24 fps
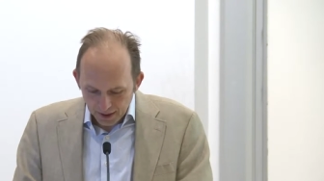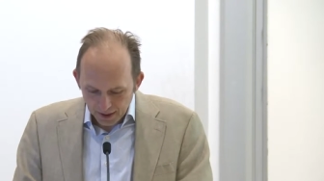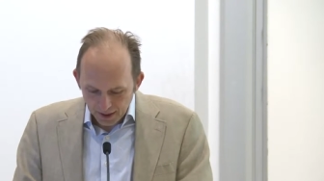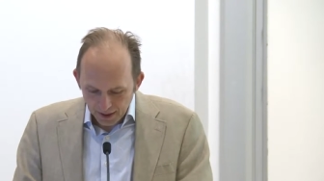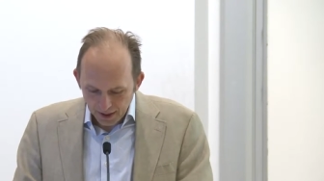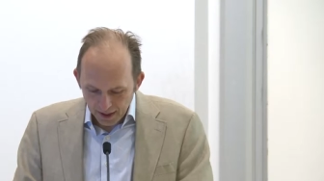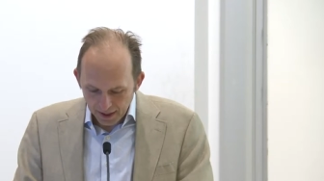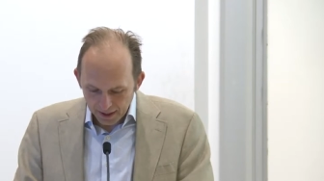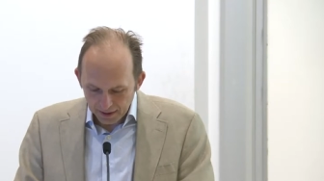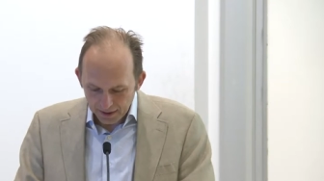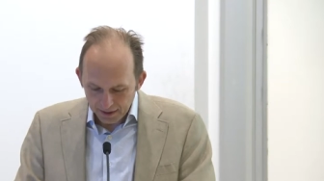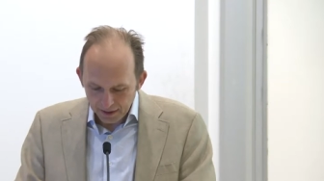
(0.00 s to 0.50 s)

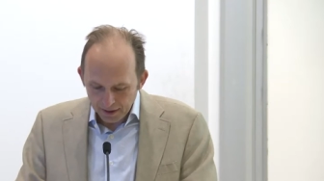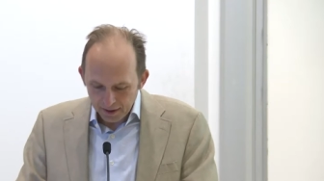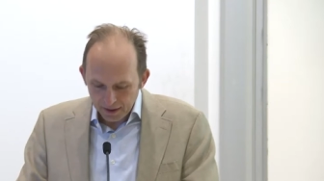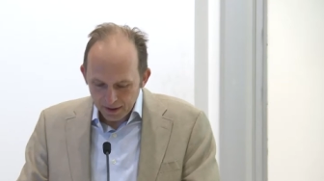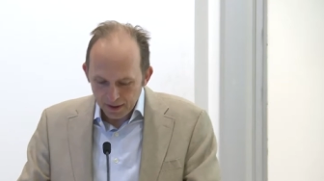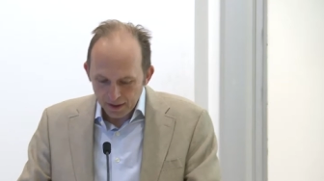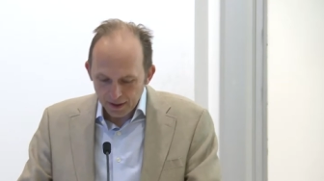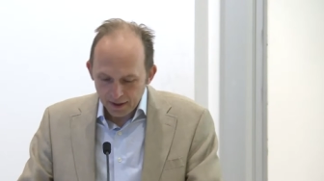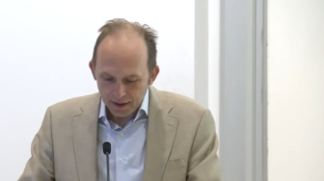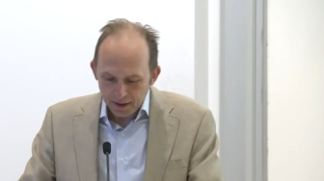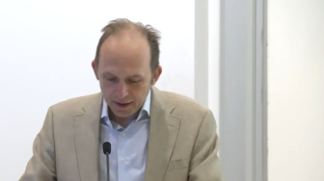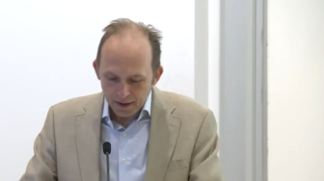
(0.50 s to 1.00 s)
And
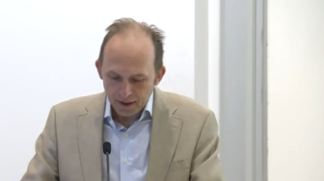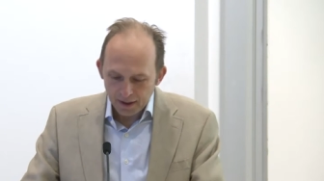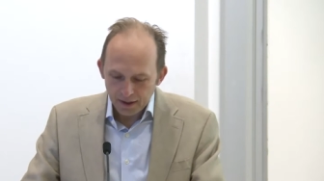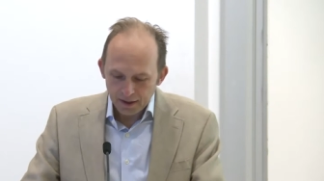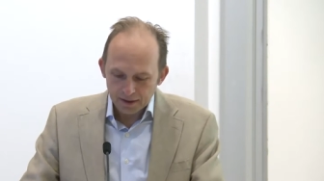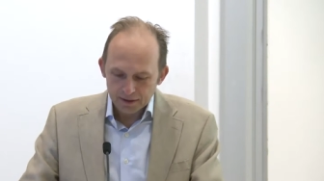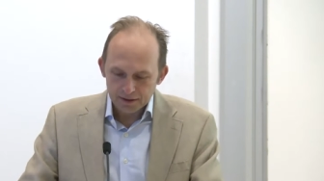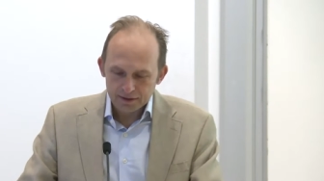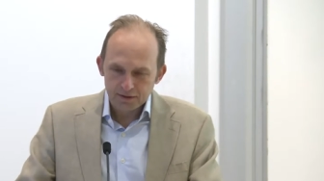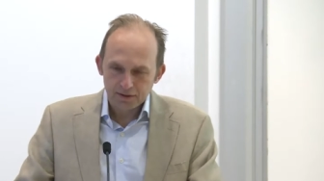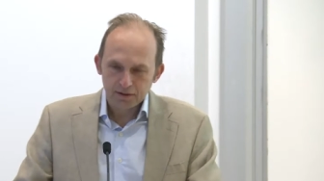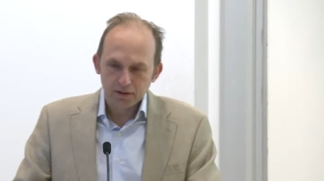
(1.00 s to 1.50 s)

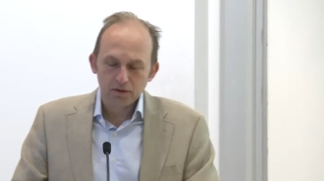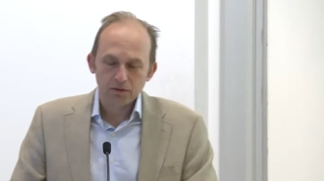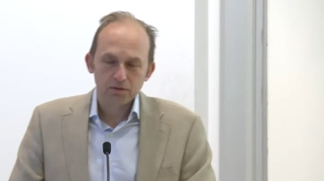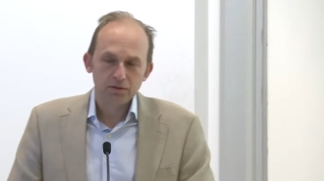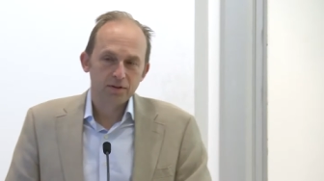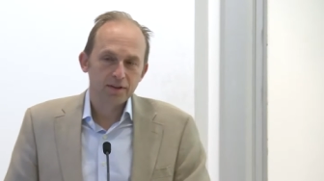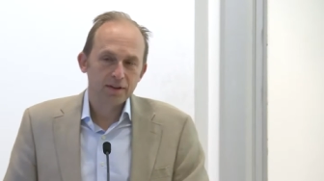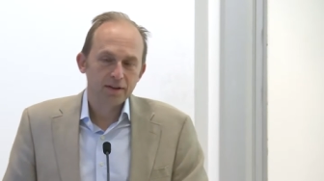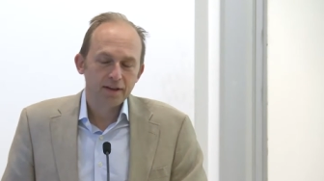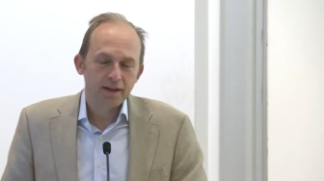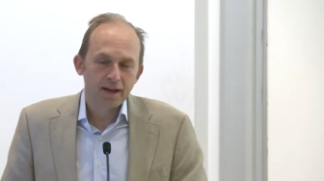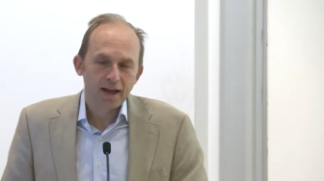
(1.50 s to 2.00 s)
still
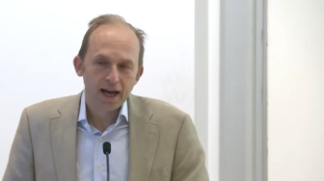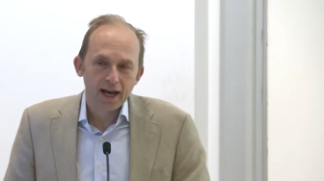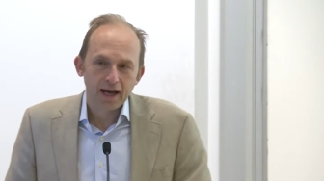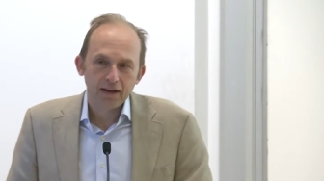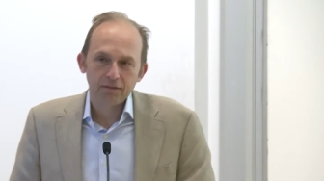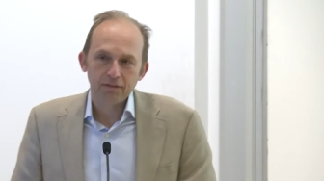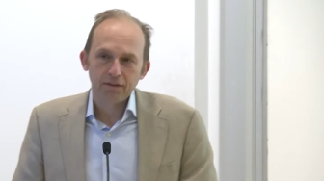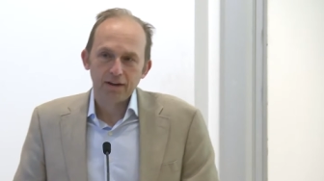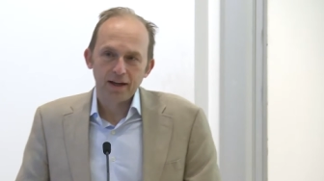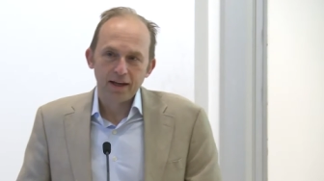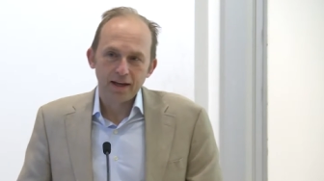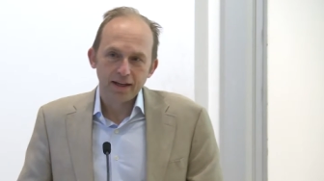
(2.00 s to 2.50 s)
didn't
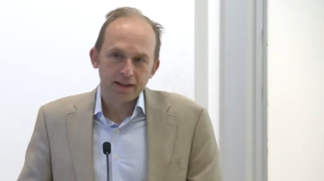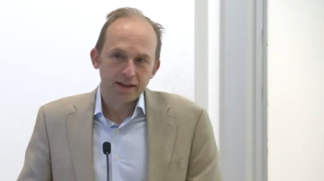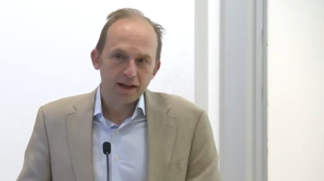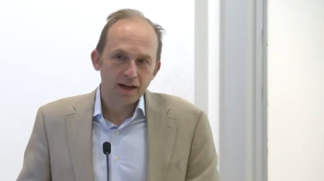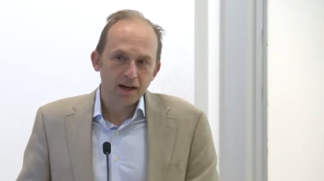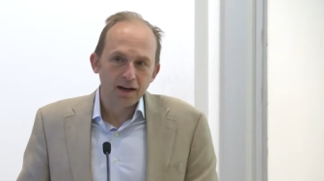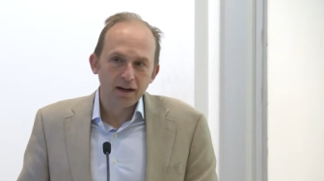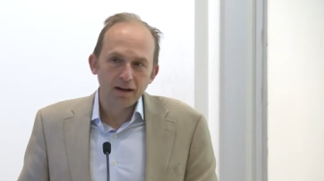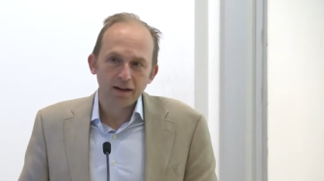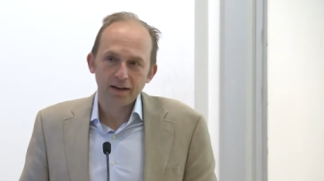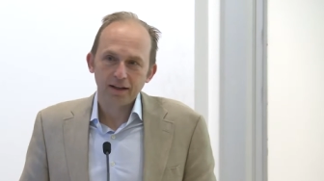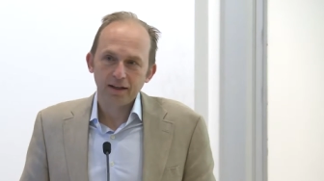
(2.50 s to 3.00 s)
have a
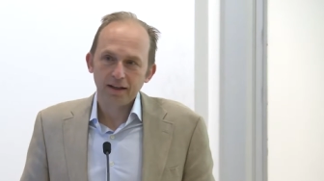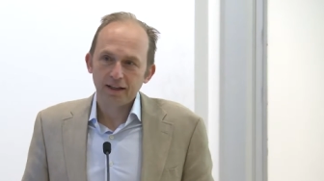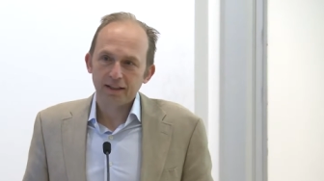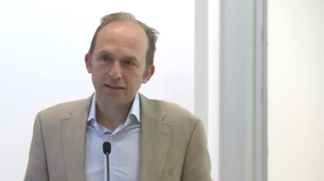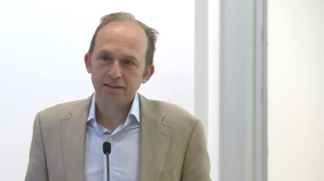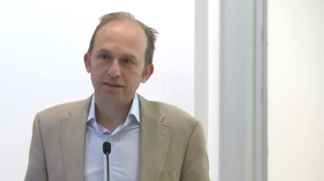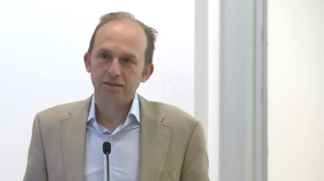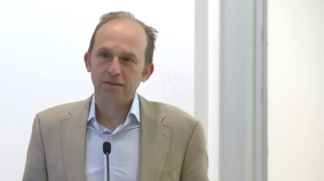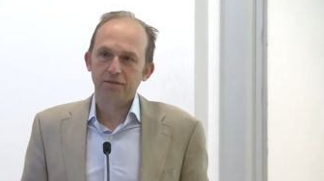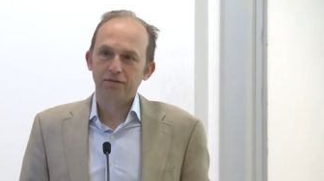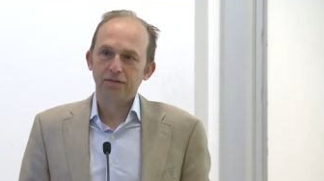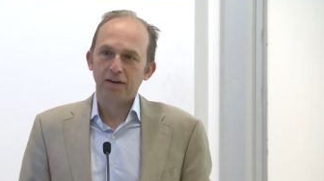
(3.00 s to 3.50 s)
colony
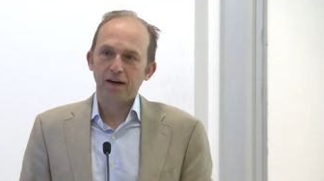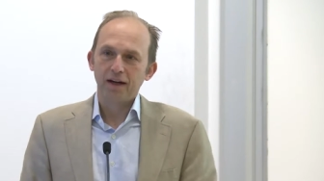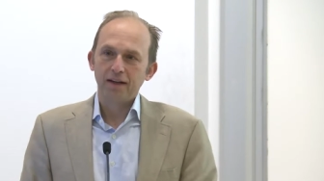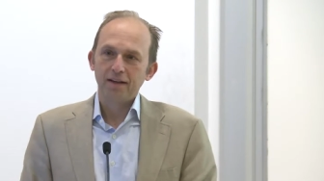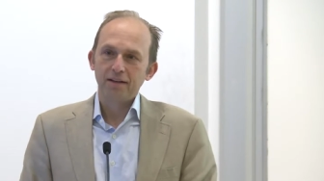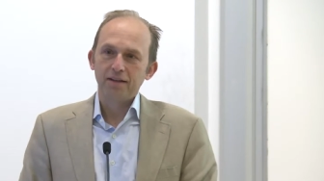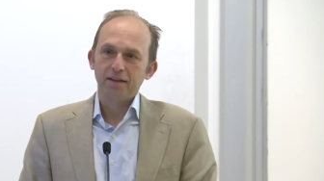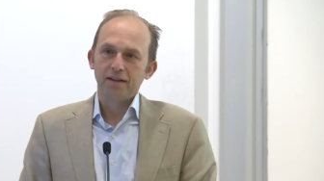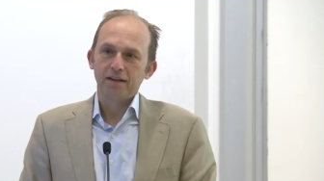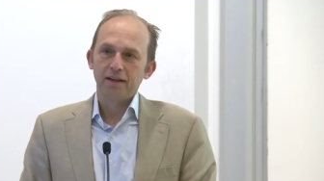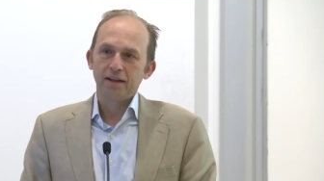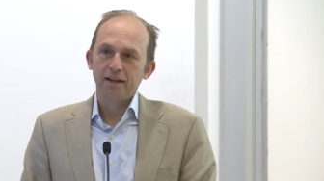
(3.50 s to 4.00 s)
as defined
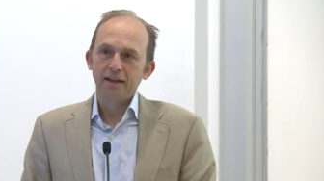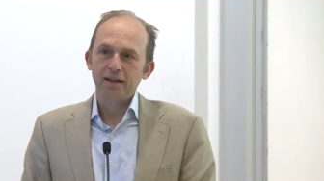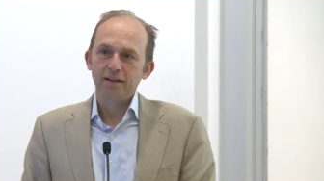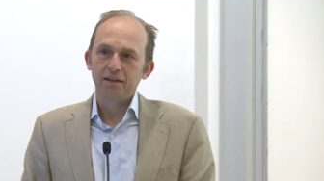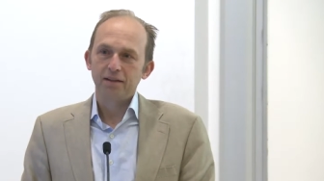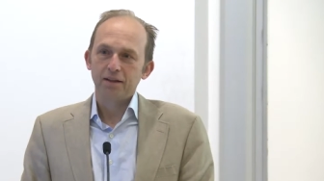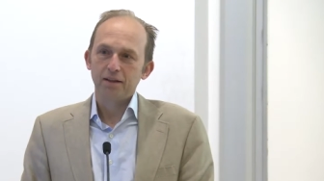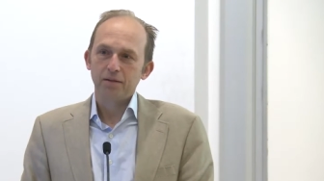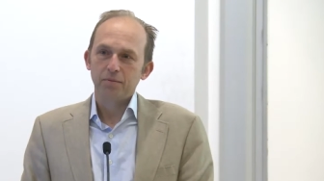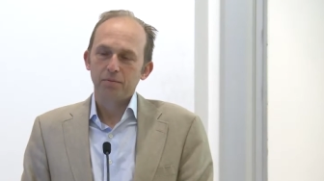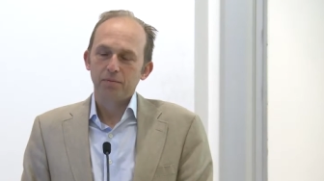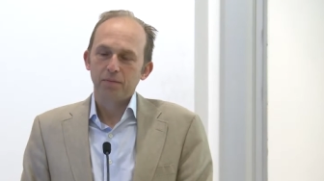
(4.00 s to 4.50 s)
in
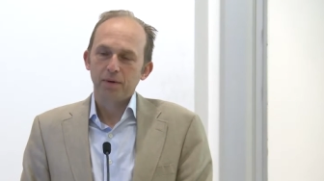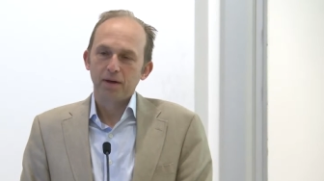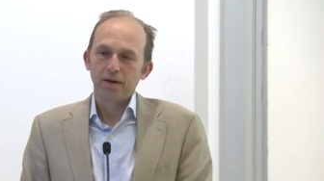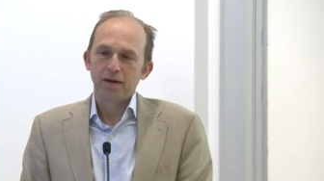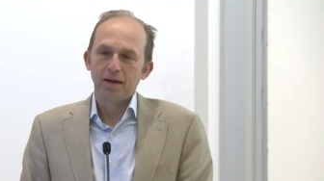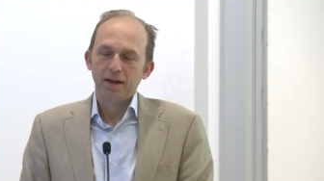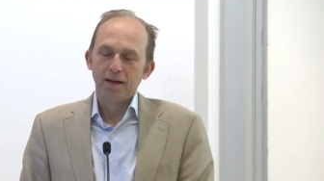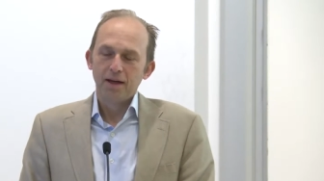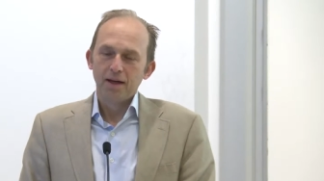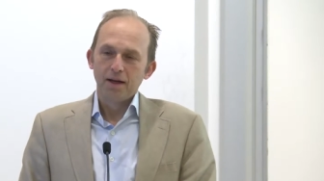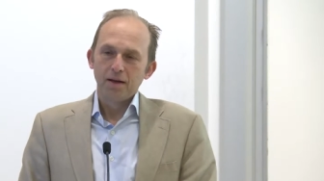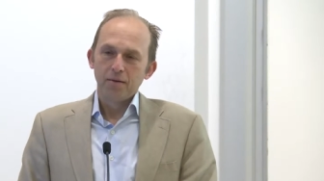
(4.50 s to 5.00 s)
England,
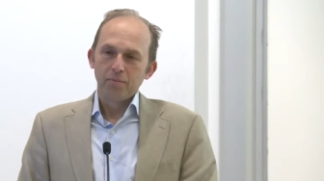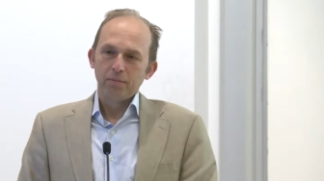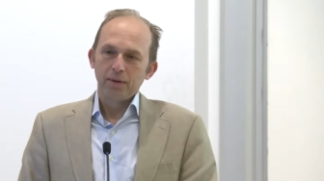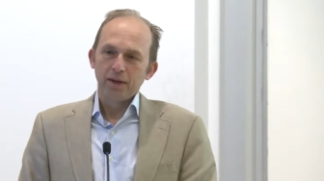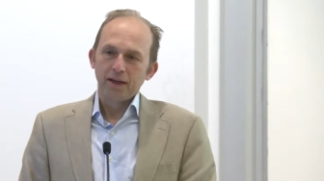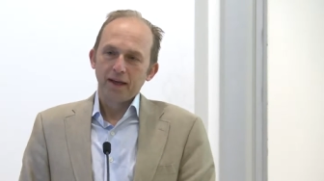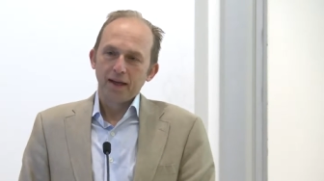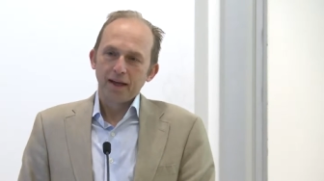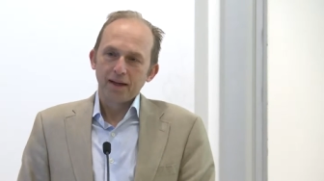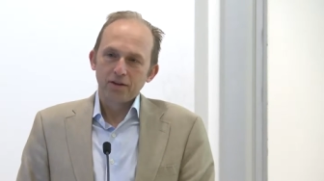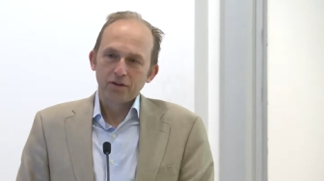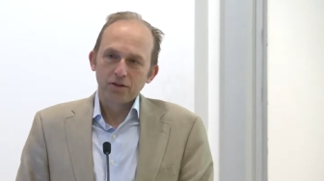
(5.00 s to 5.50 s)
but
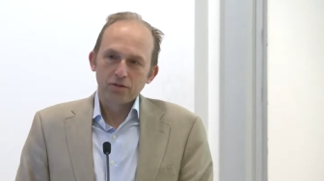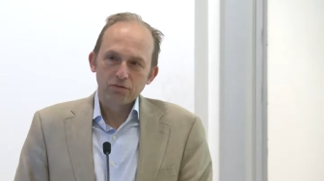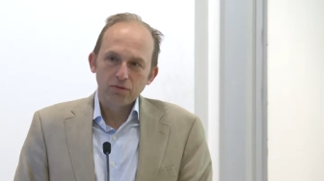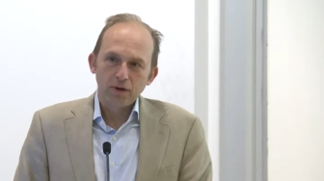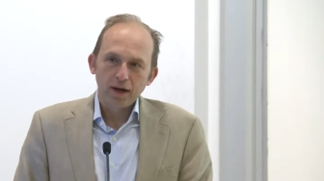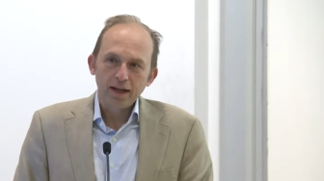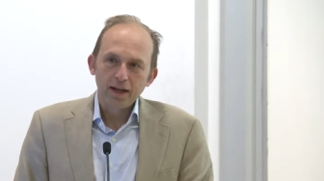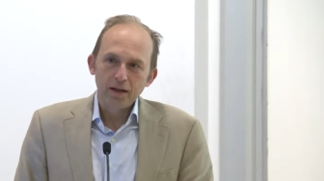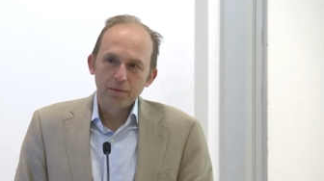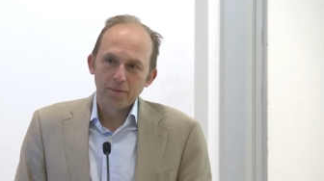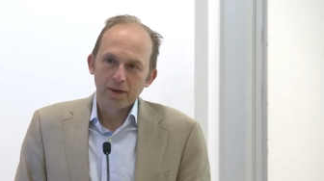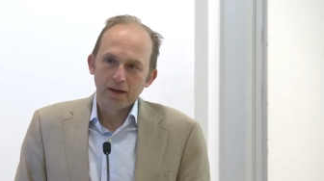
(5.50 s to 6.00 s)
began to
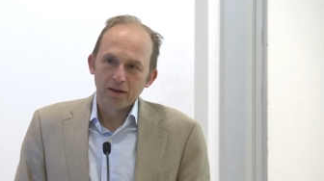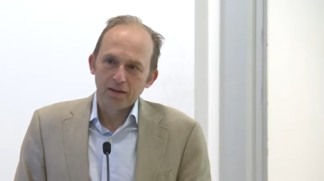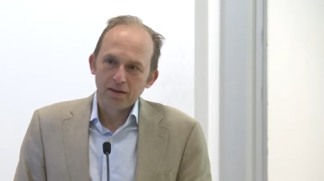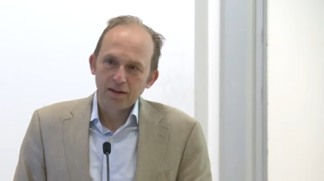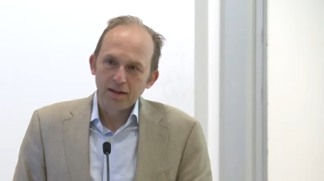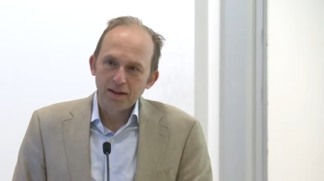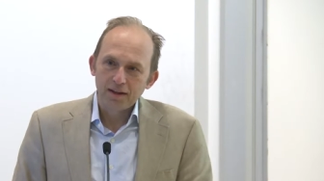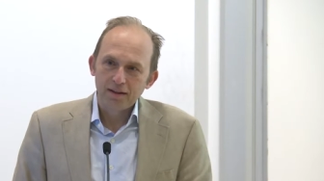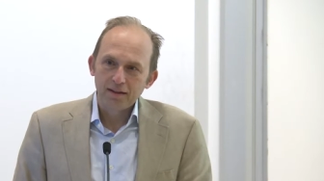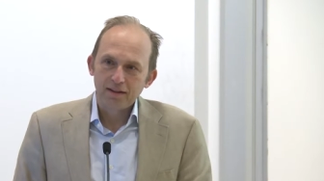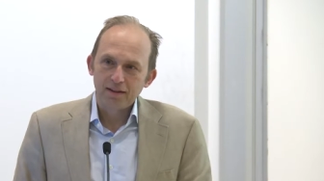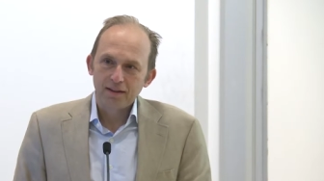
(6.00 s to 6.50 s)
write about
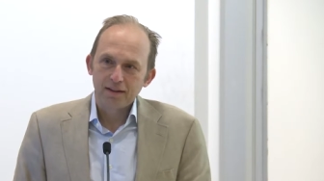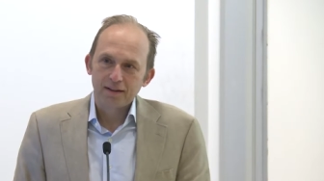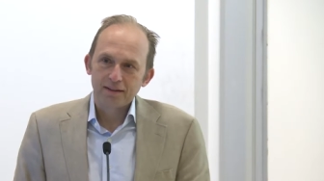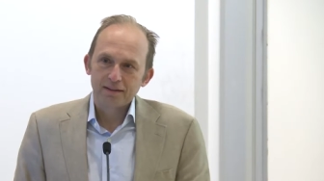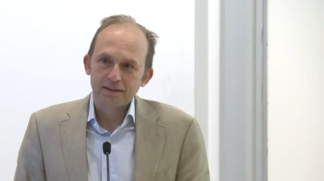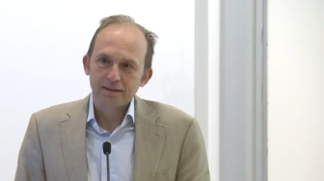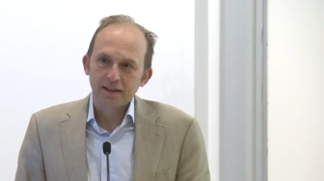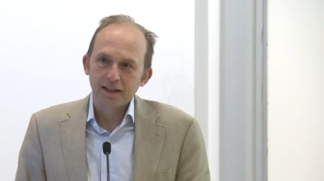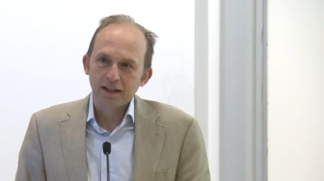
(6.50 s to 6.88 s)
the Indians.